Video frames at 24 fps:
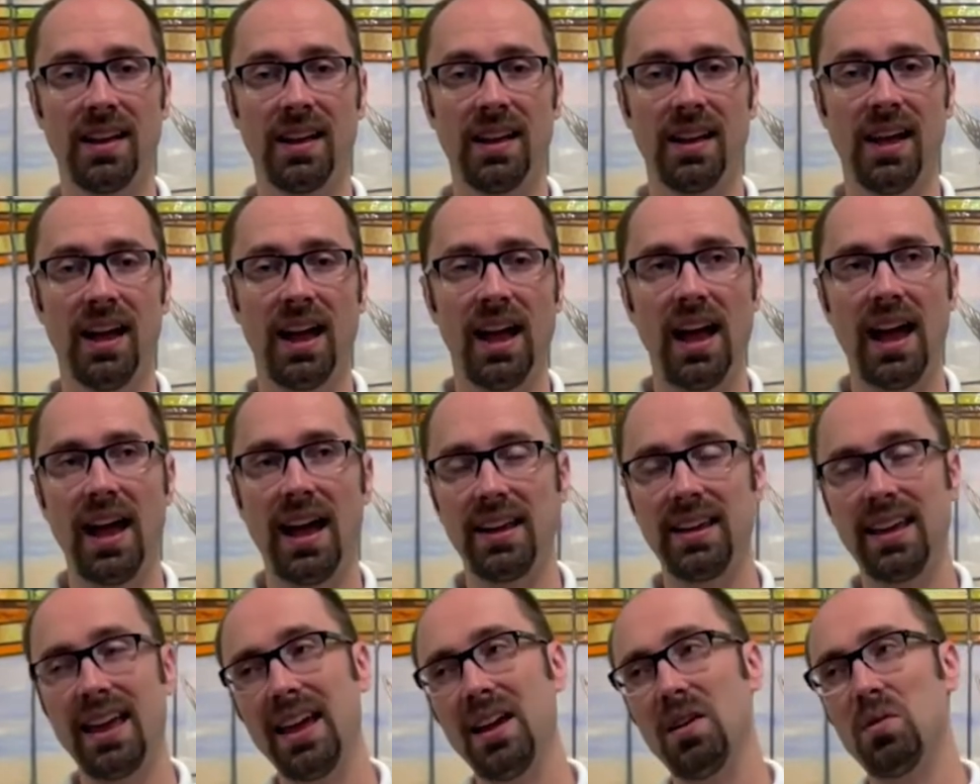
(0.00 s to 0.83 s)
I
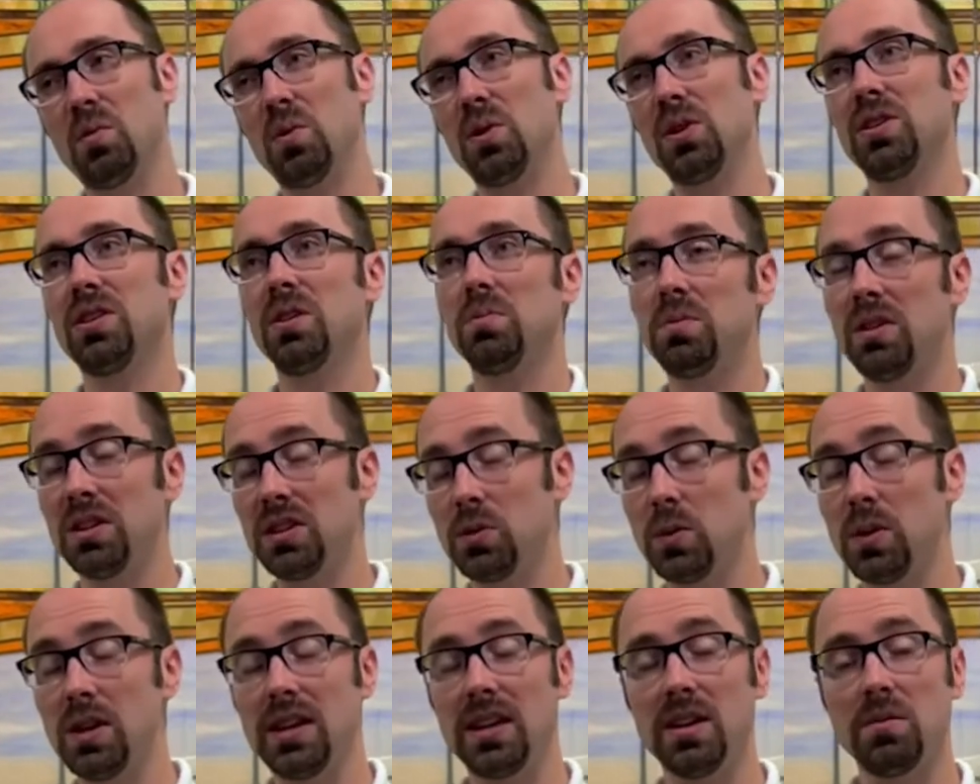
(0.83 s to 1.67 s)
can't worship this
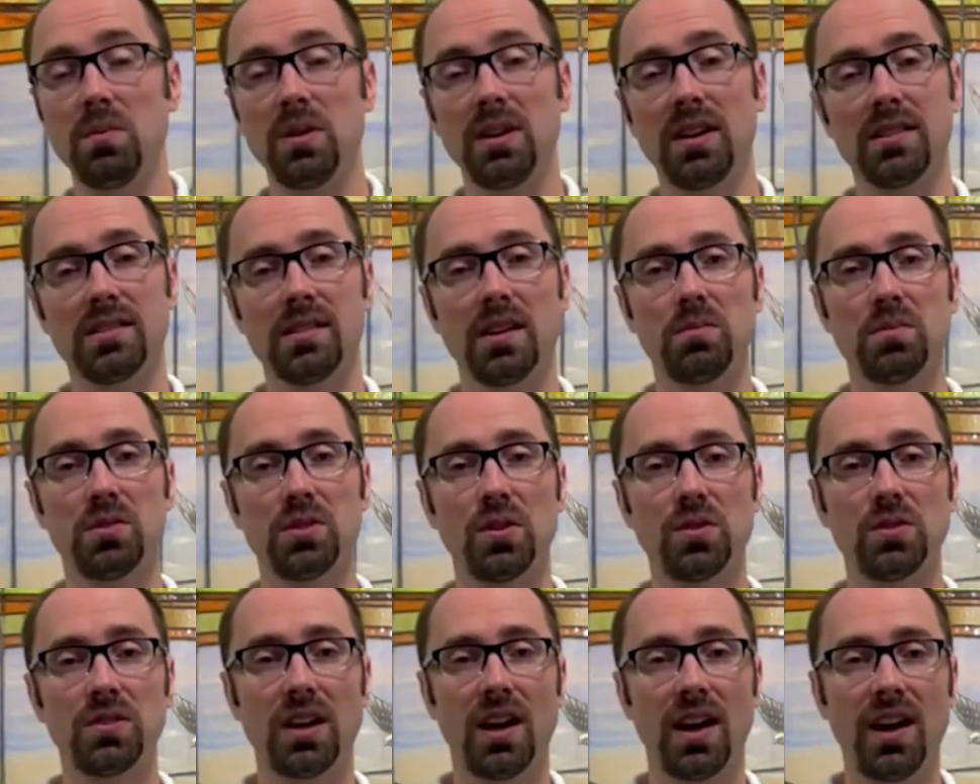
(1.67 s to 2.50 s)
weekend because I'm
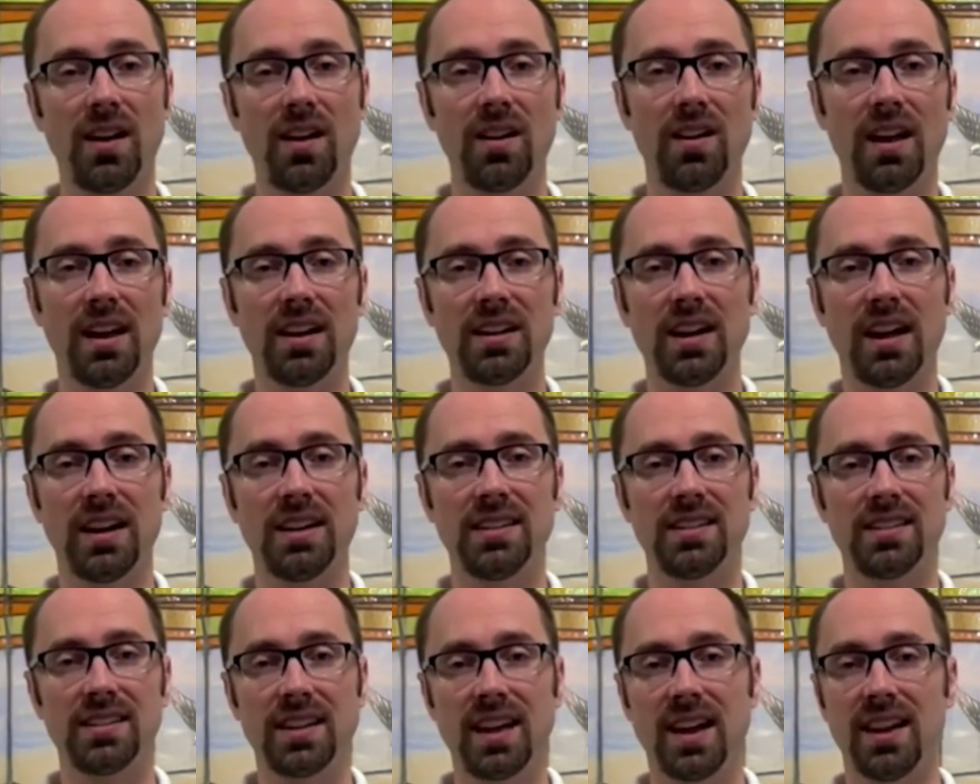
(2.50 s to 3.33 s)
so tired, I
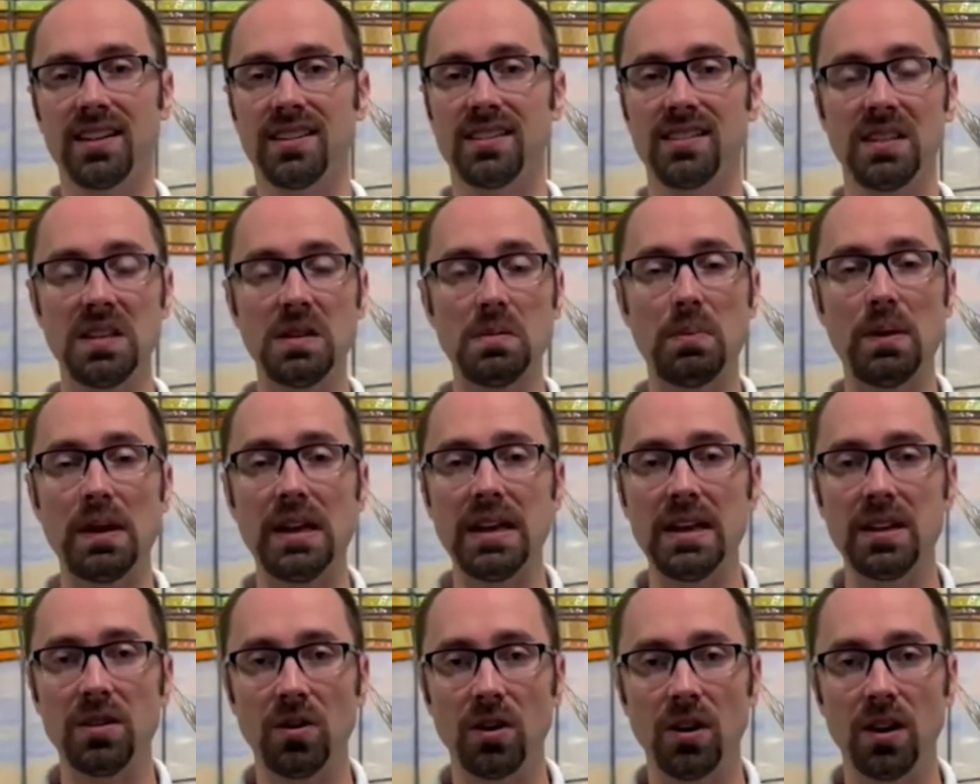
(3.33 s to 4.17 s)
just got to sleep
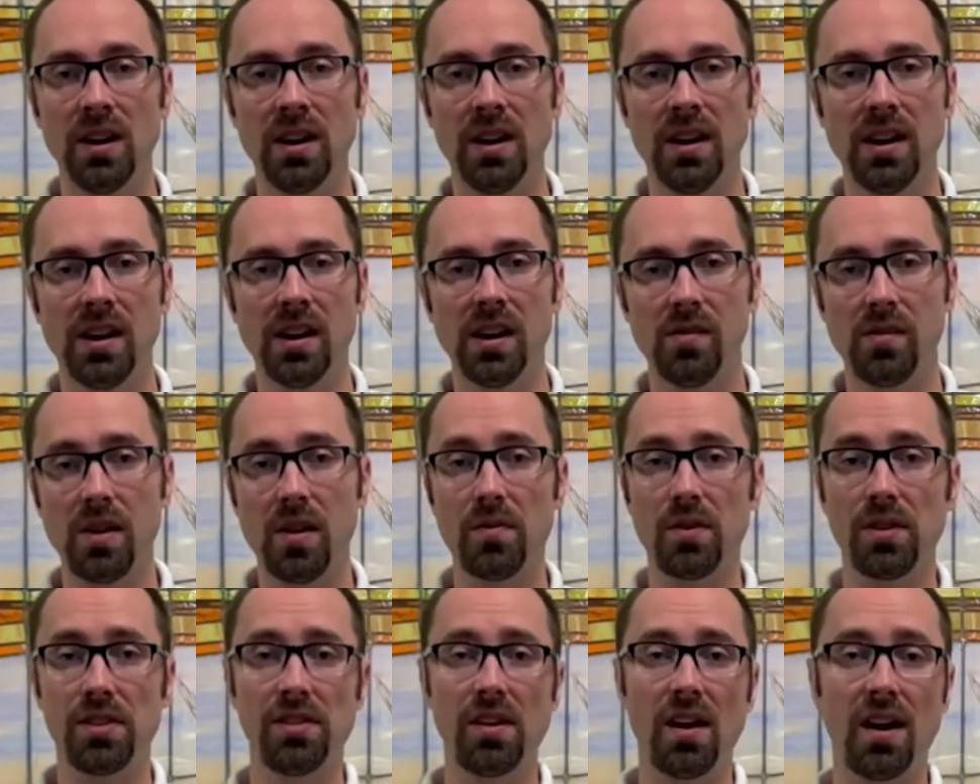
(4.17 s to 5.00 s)
in. Or have you
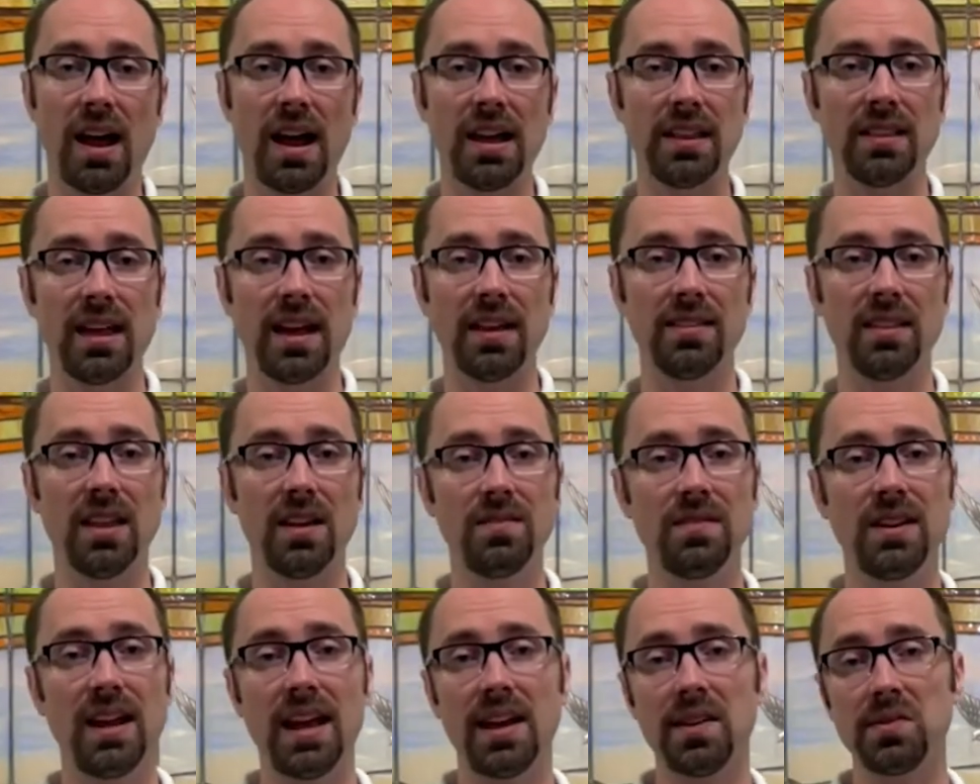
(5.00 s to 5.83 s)
ever thought, I'd love
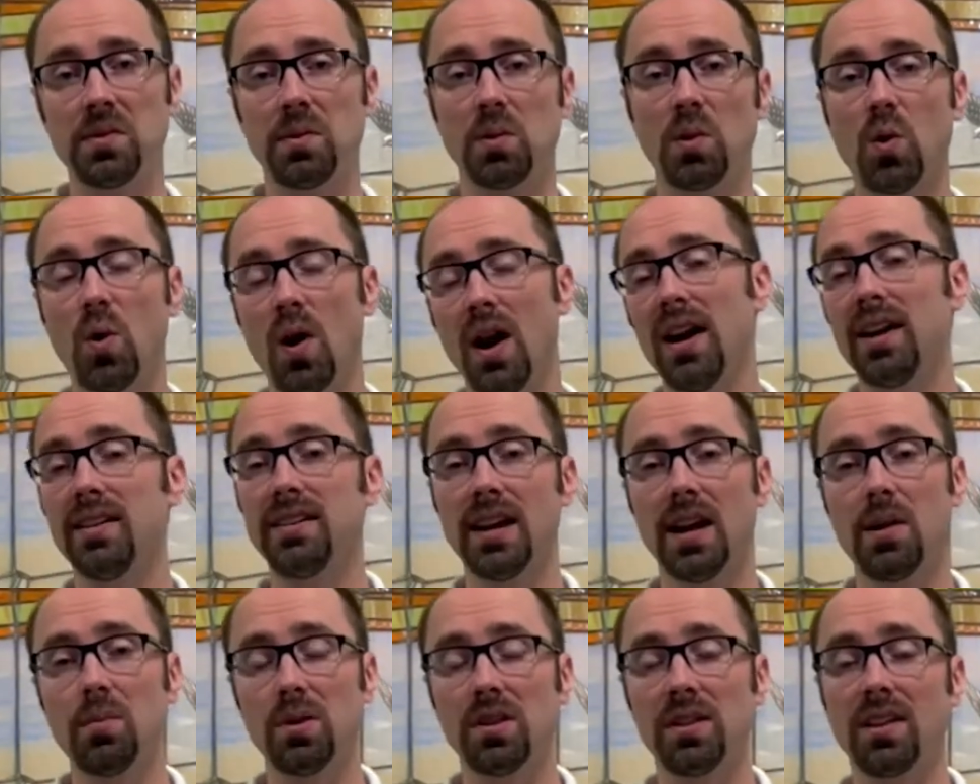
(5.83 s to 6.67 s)
to have some quiet
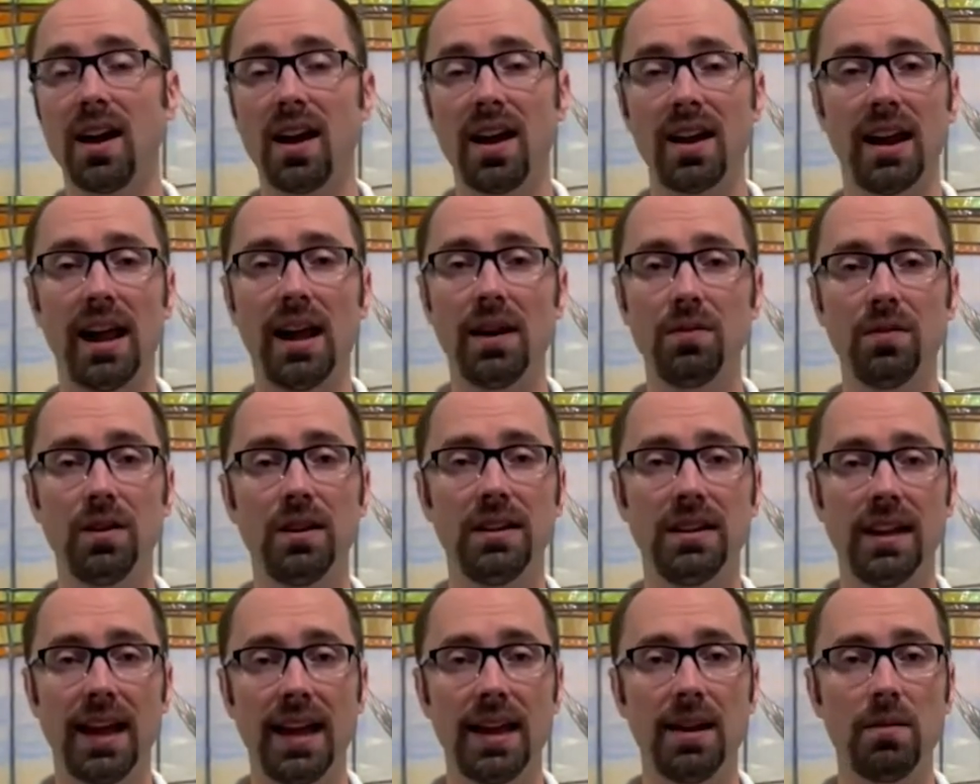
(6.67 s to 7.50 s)
time with God every
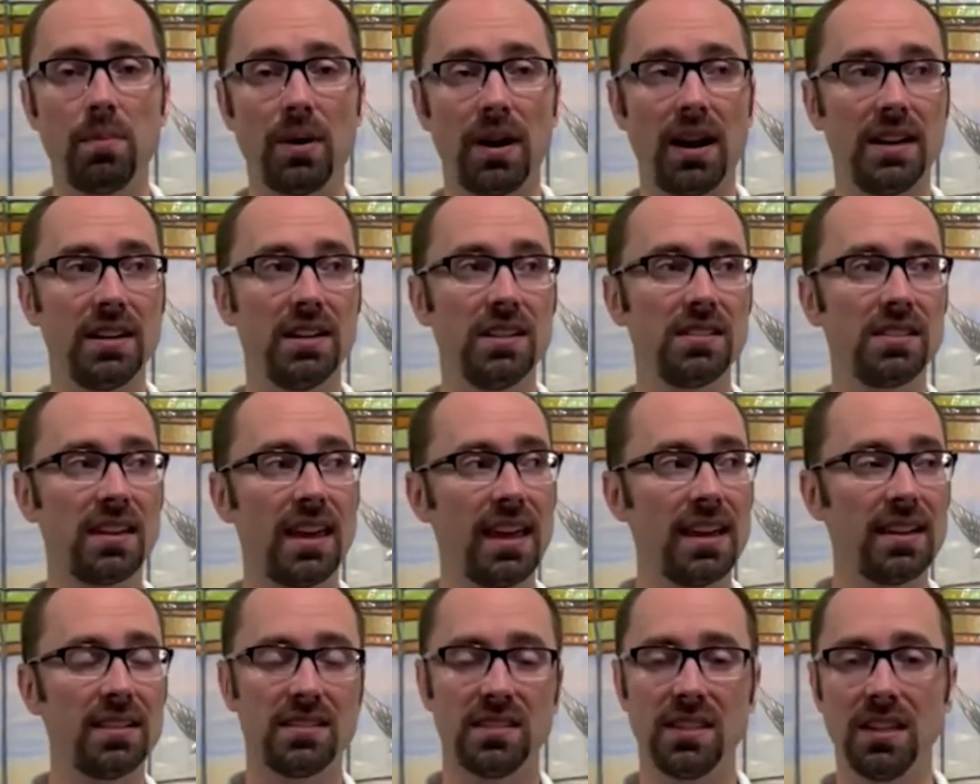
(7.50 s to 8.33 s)
day, but I just
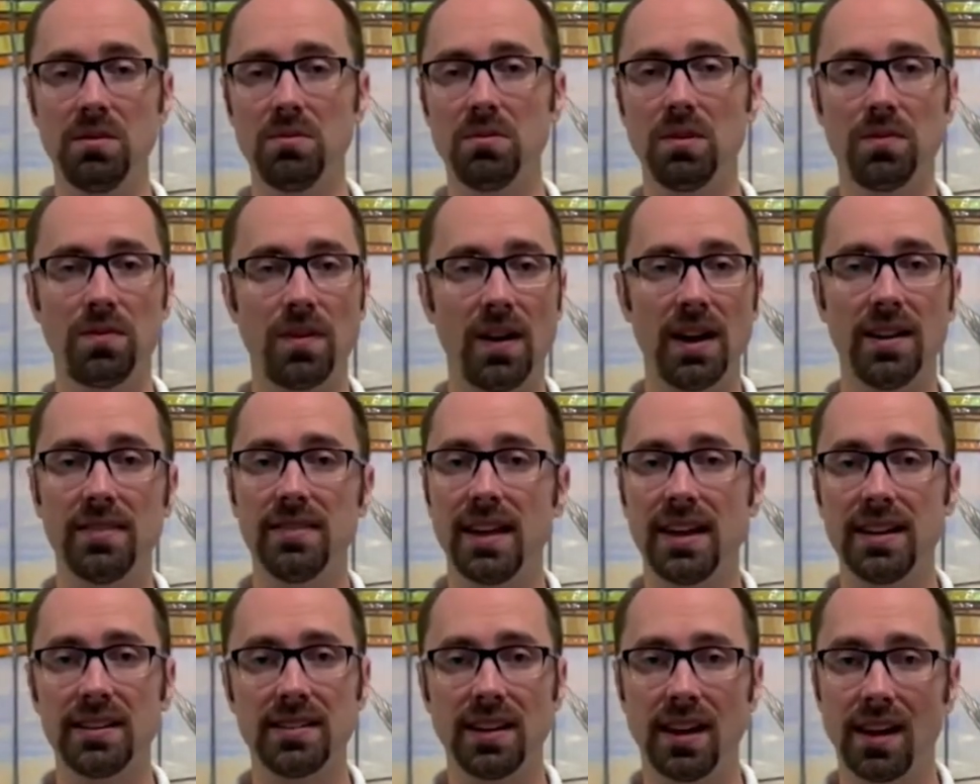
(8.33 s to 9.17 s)
can't seem to find
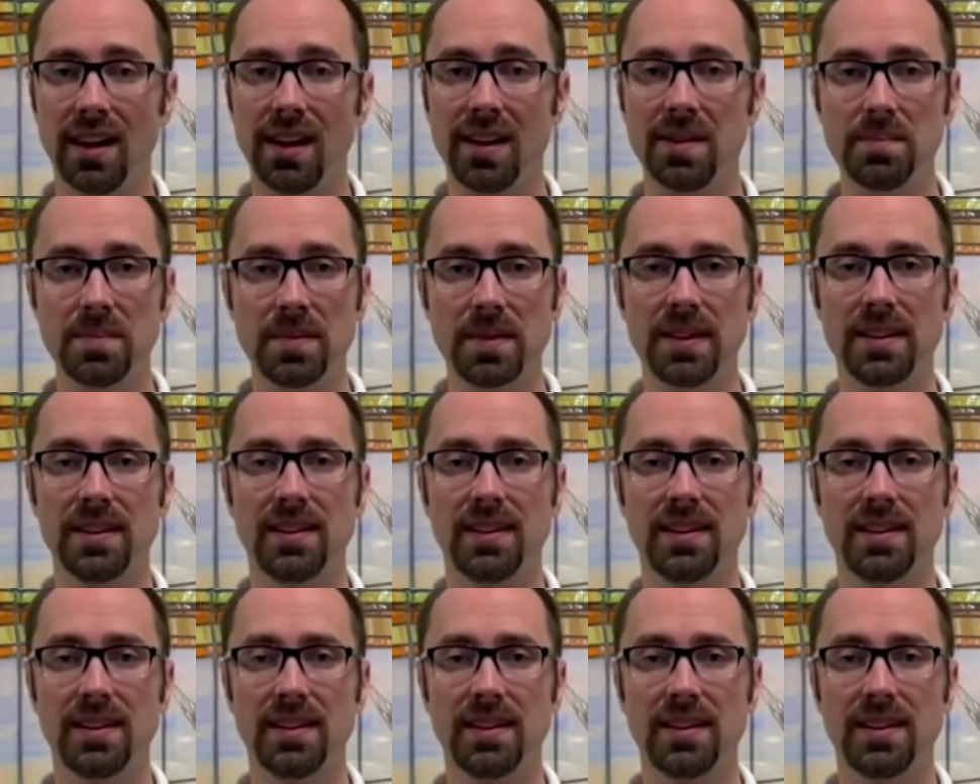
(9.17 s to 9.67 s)
that time?